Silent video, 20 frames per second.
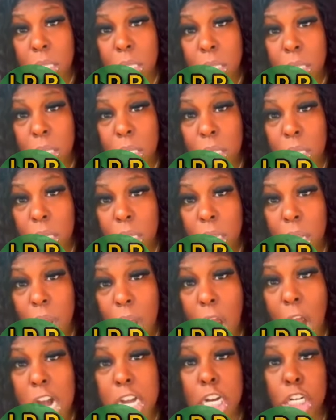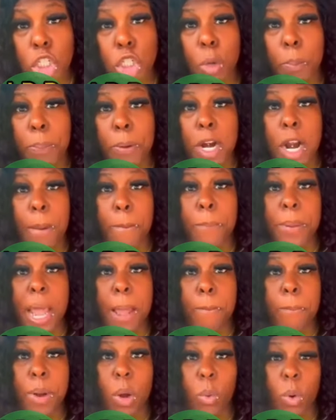Or did you pull up
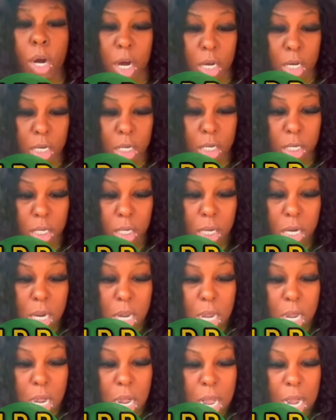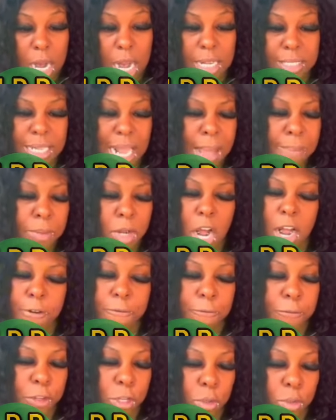paperwork? Because I'm
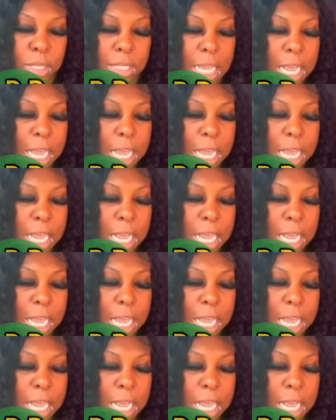confused.